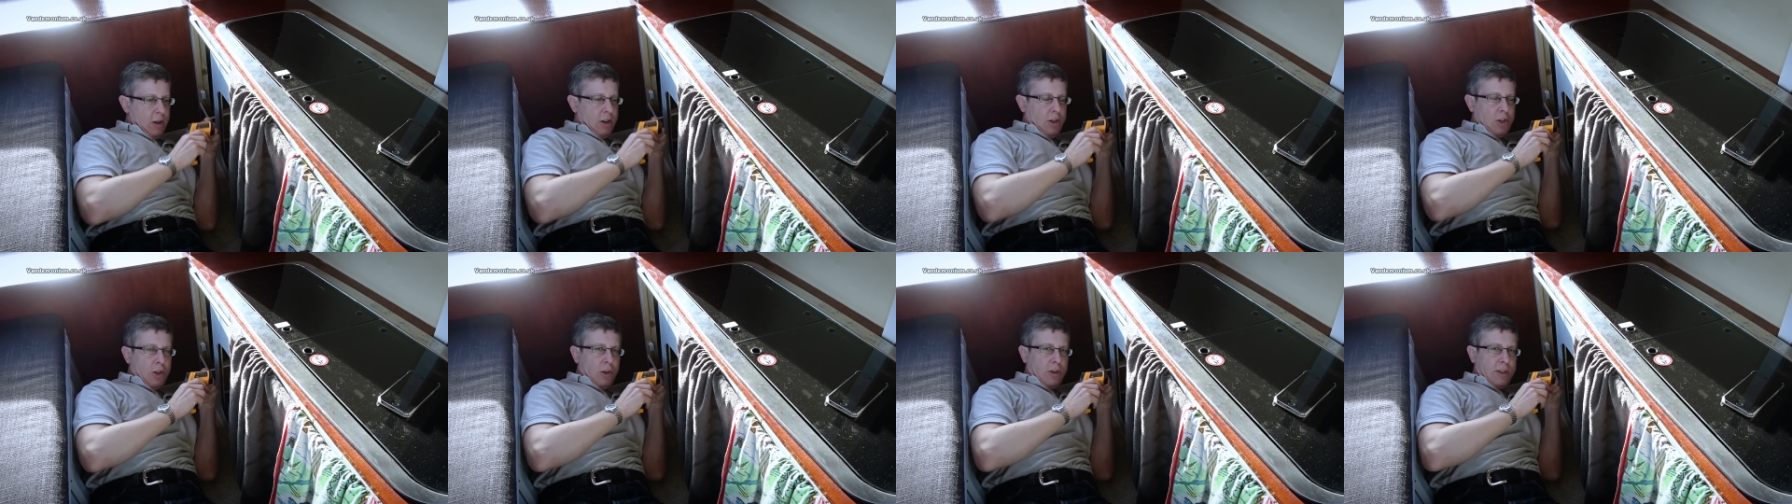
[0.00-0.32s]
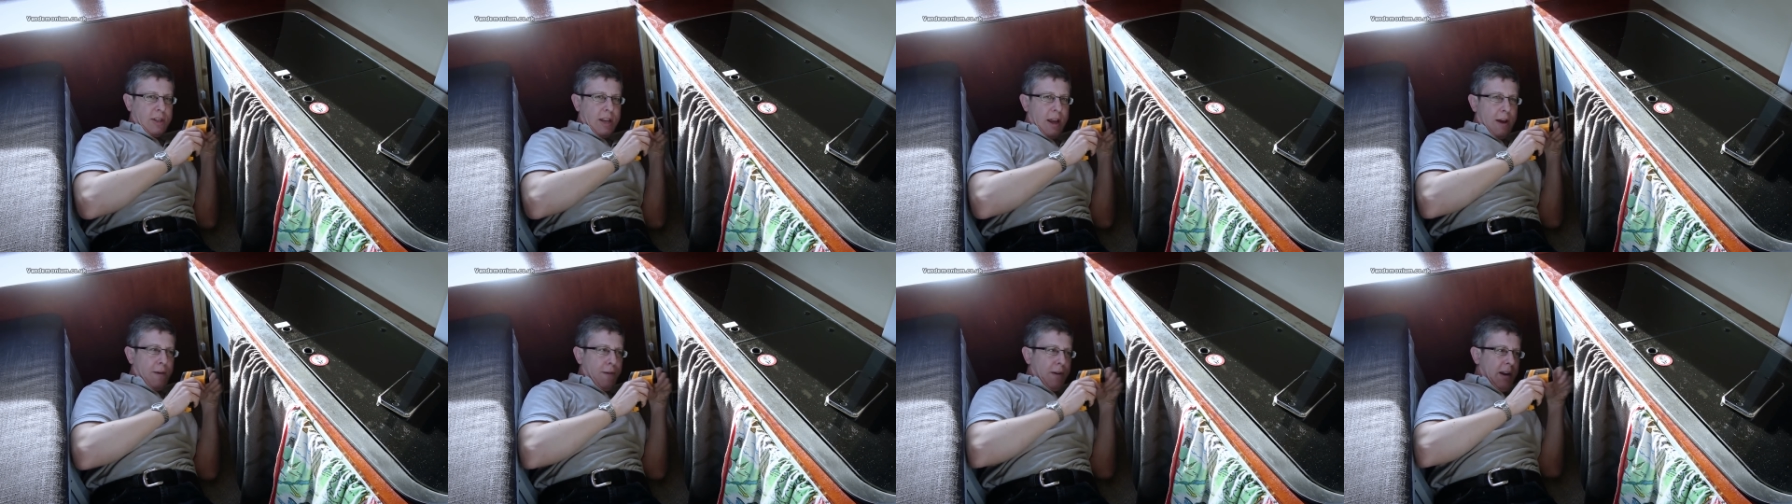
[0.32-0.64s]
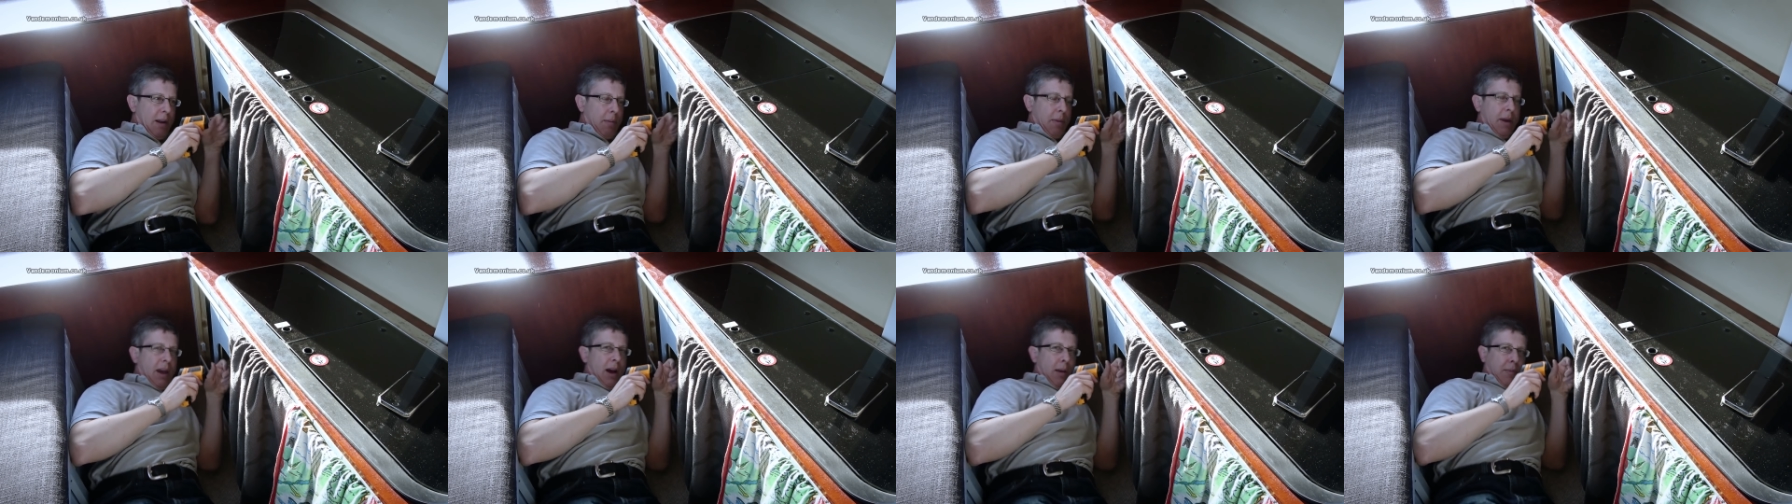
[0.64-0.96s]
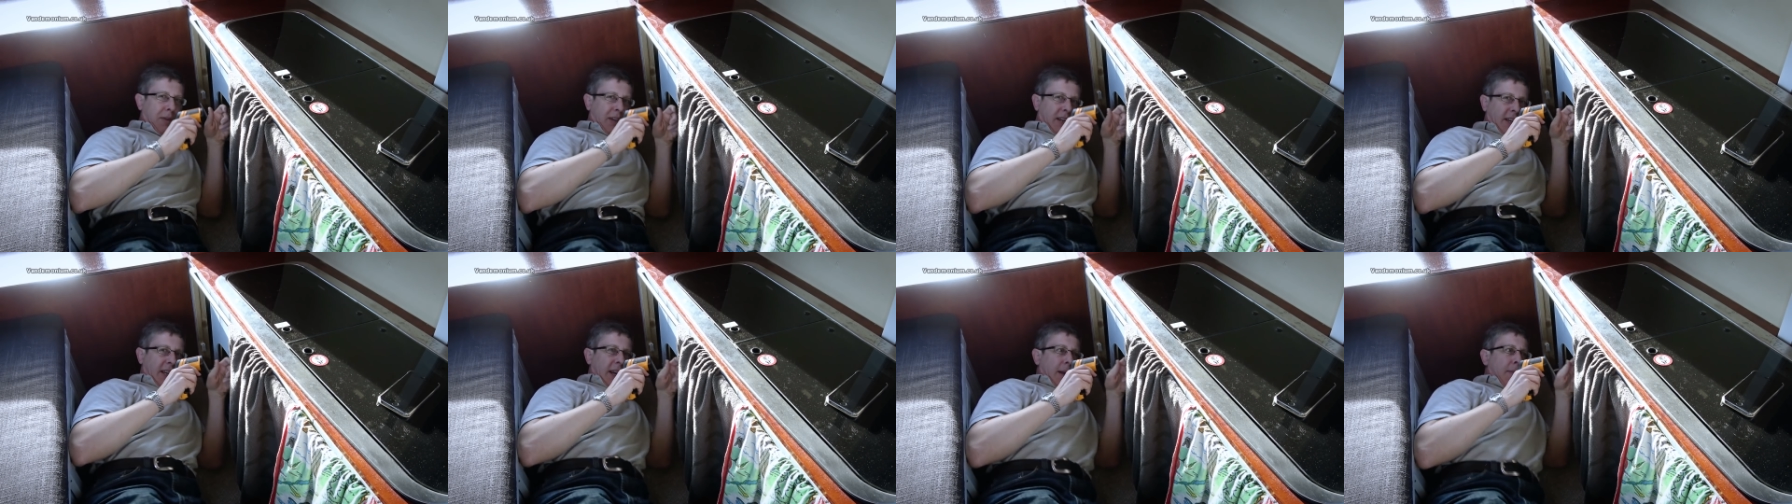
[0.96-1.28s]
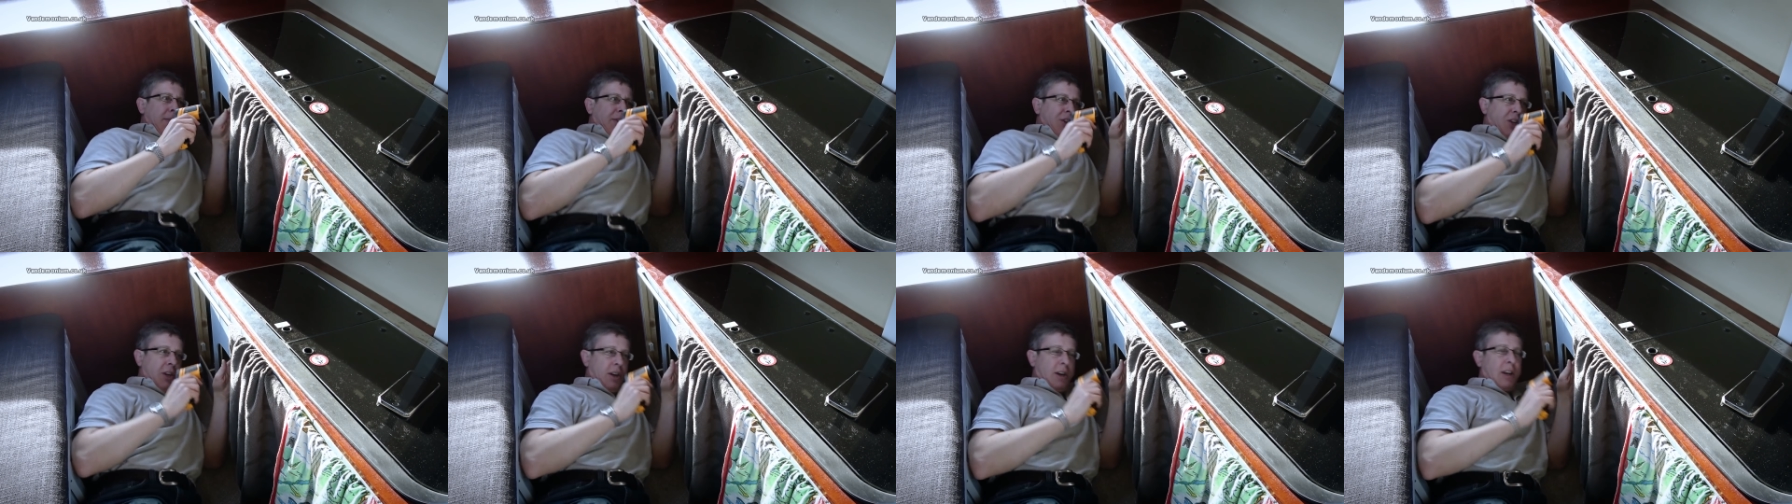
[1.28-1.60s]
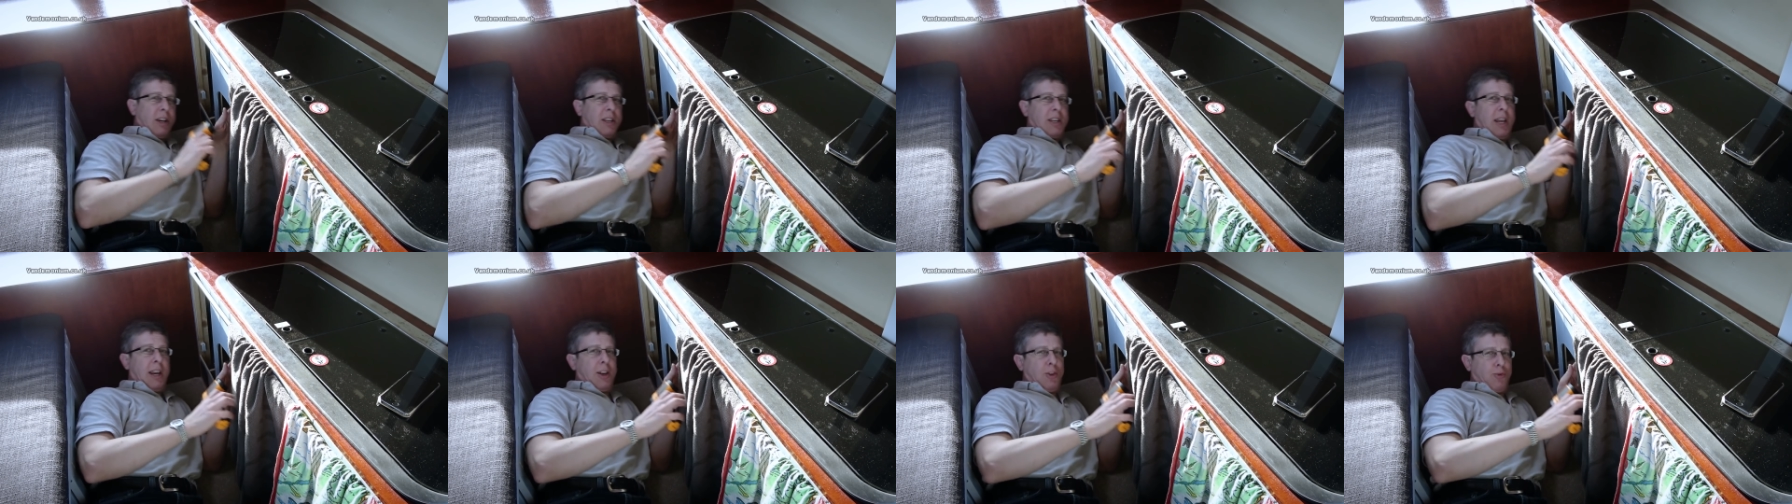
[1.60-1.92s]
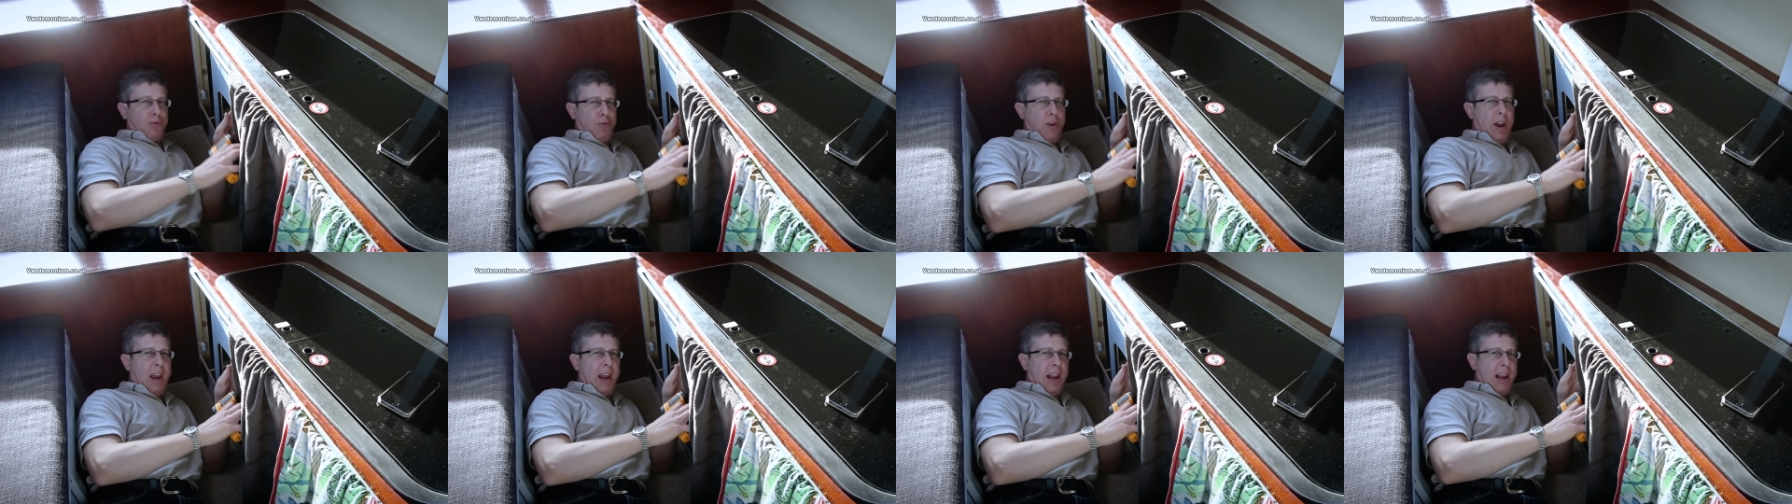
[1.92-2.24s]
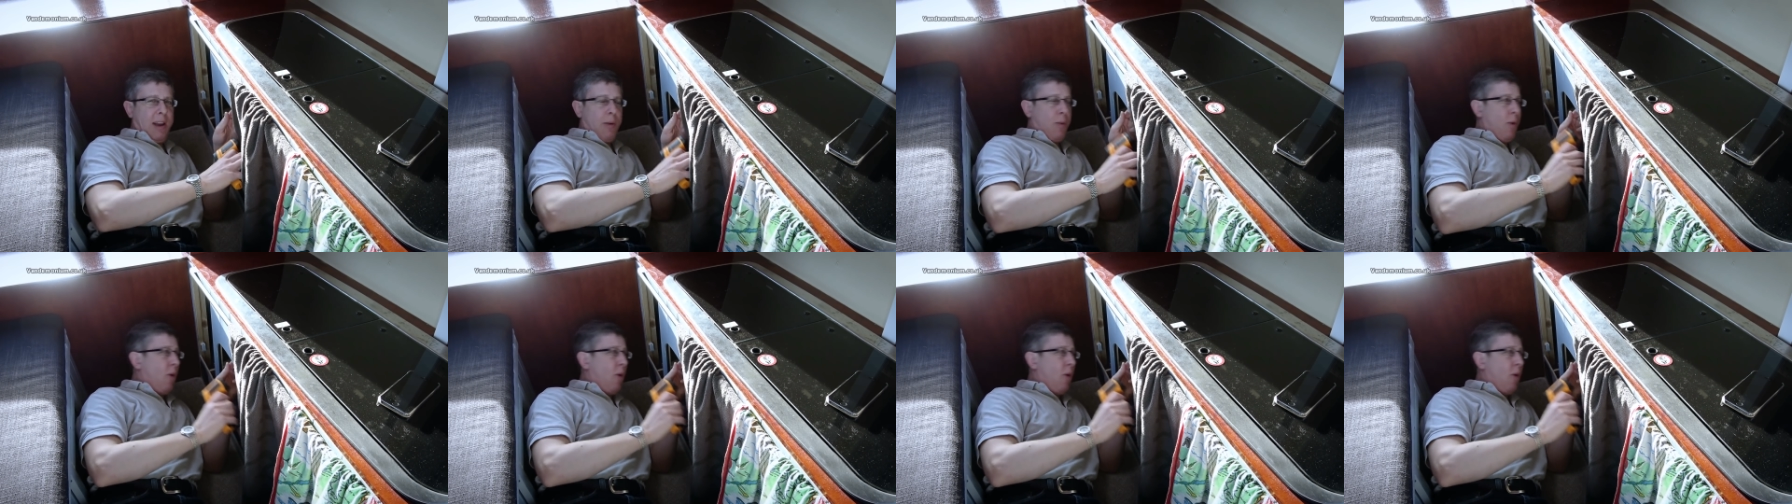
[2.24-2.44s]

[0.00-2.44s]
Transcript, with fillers: Should definitely be up to temperature because it's really